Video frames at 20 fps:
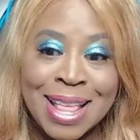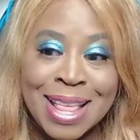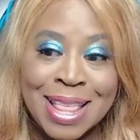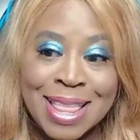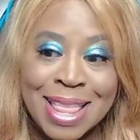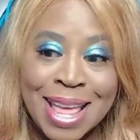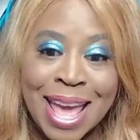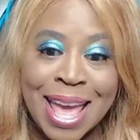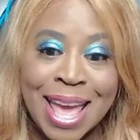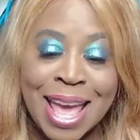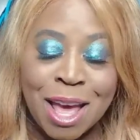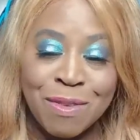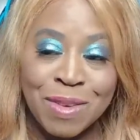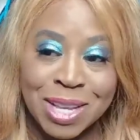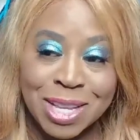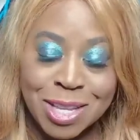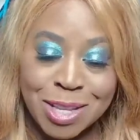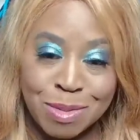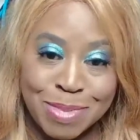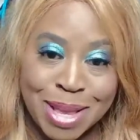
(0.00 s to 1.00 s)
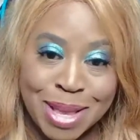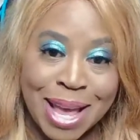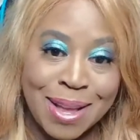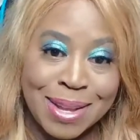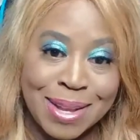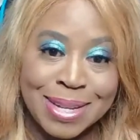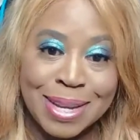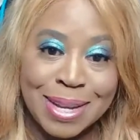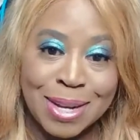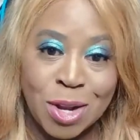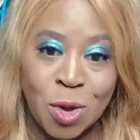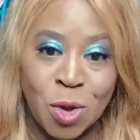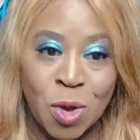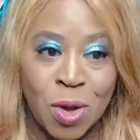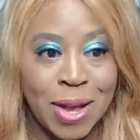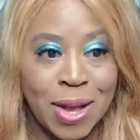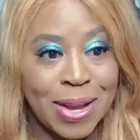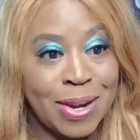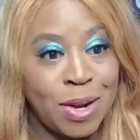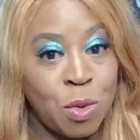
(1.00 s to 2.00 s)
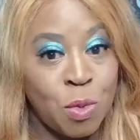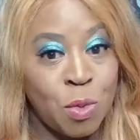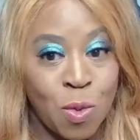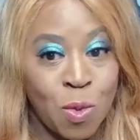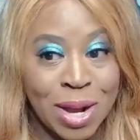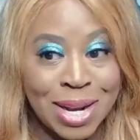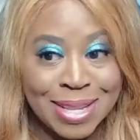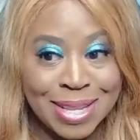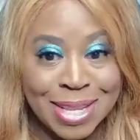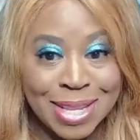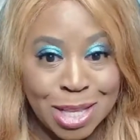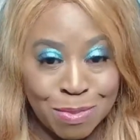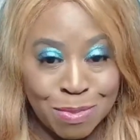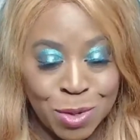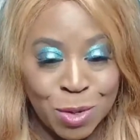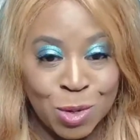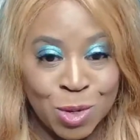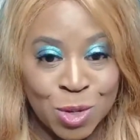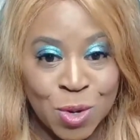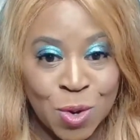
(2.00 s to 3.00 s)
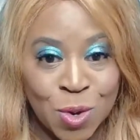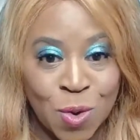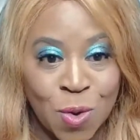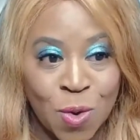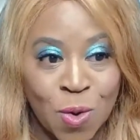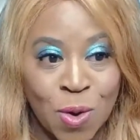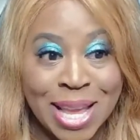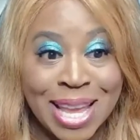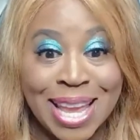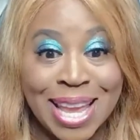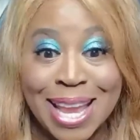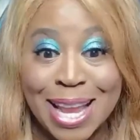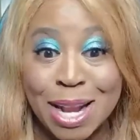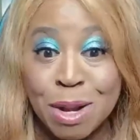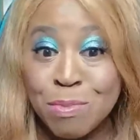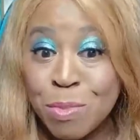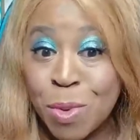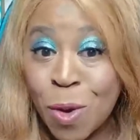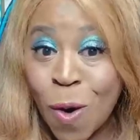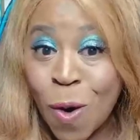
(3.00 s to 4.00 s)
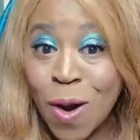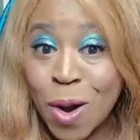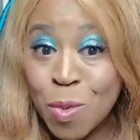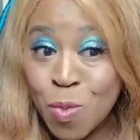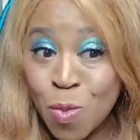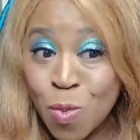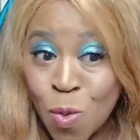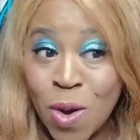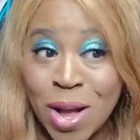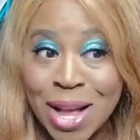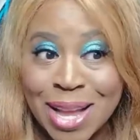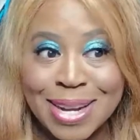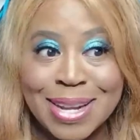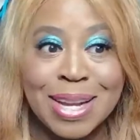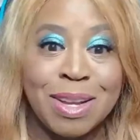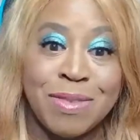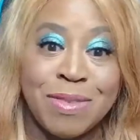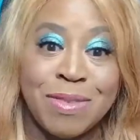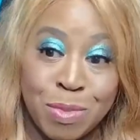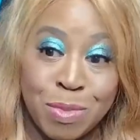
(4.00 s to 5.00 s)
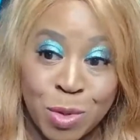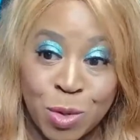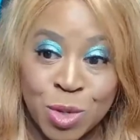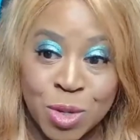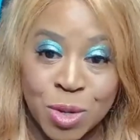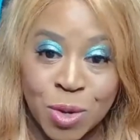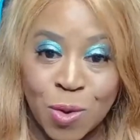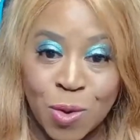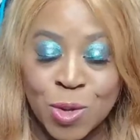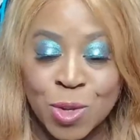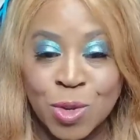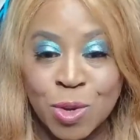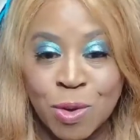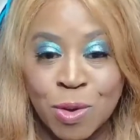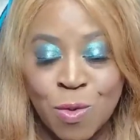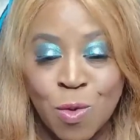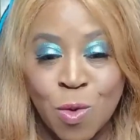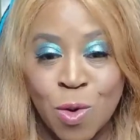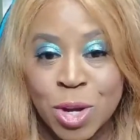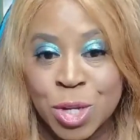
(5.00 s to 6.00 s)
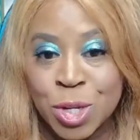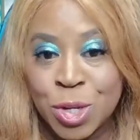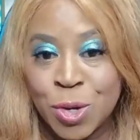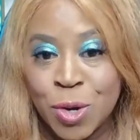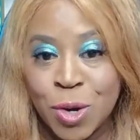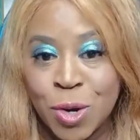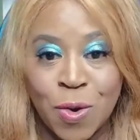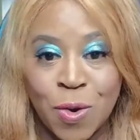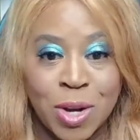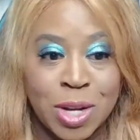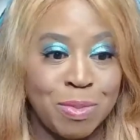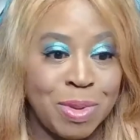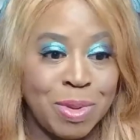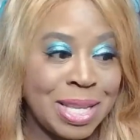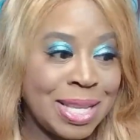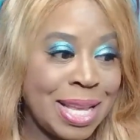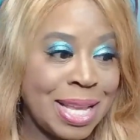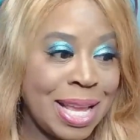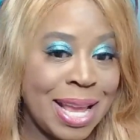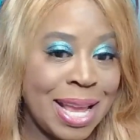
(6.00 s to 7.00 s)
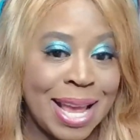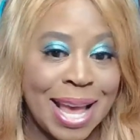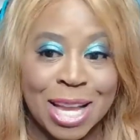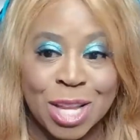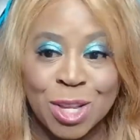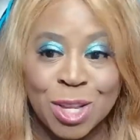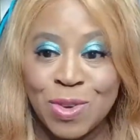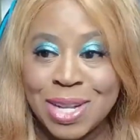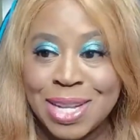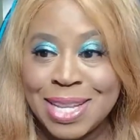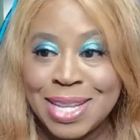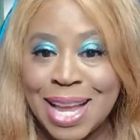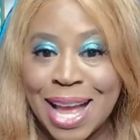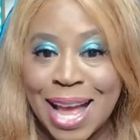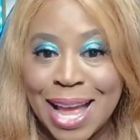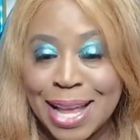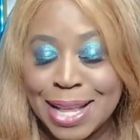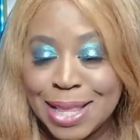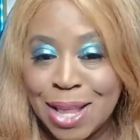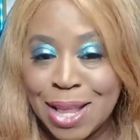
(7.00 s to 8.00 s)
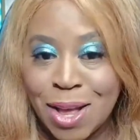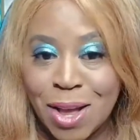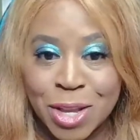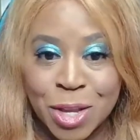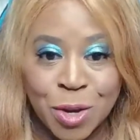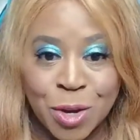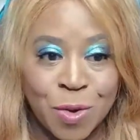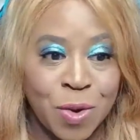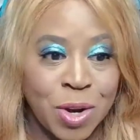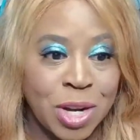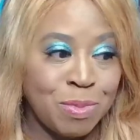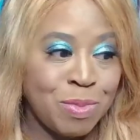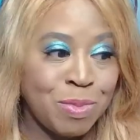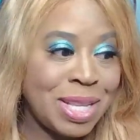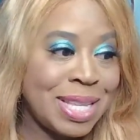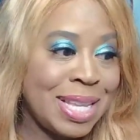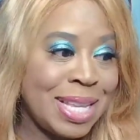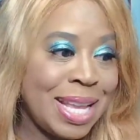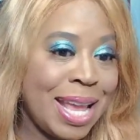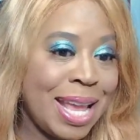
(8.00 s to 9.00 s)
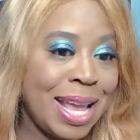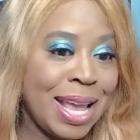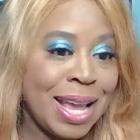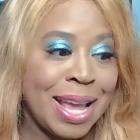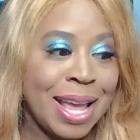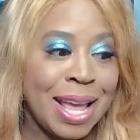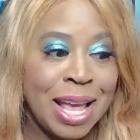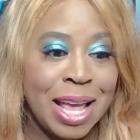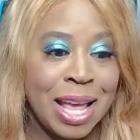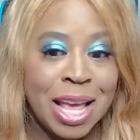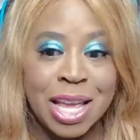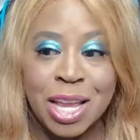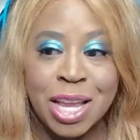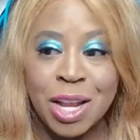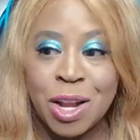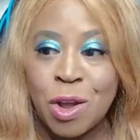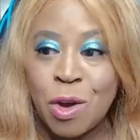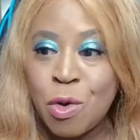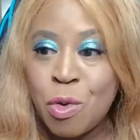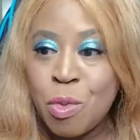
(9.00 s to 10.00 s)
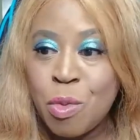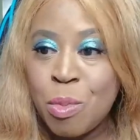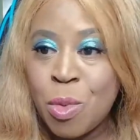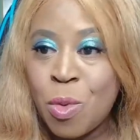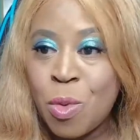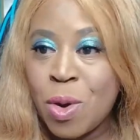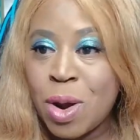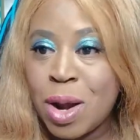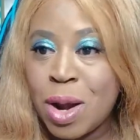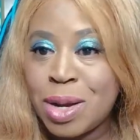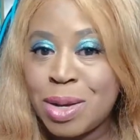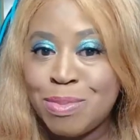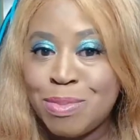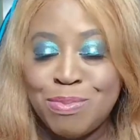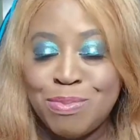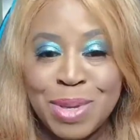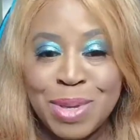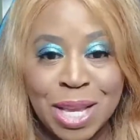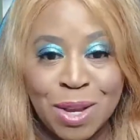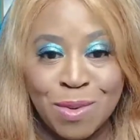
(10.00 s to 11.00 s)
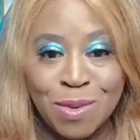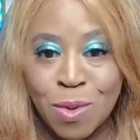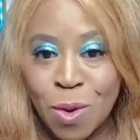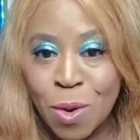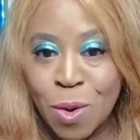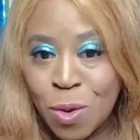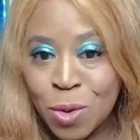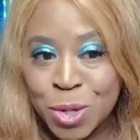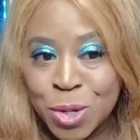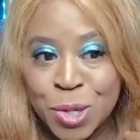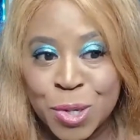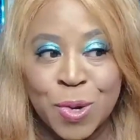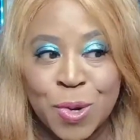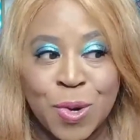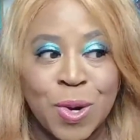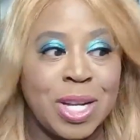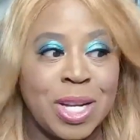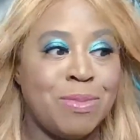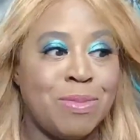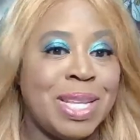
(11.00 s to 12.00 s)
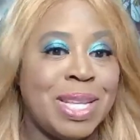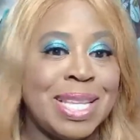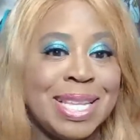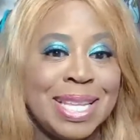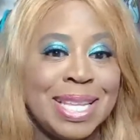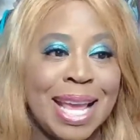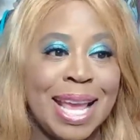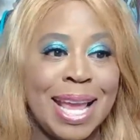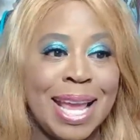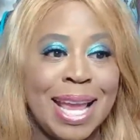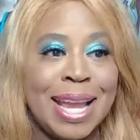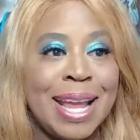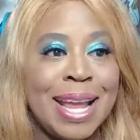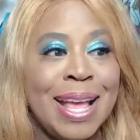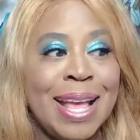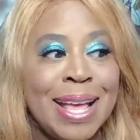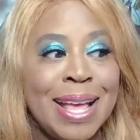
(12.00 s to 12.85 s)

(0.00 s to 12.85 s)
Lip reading: they have expounded on what is in the musical in part one of the musical. So, of course, you're going to be seeing extra dialogue. You're going to be seeing, more B roll. You're going to be seeing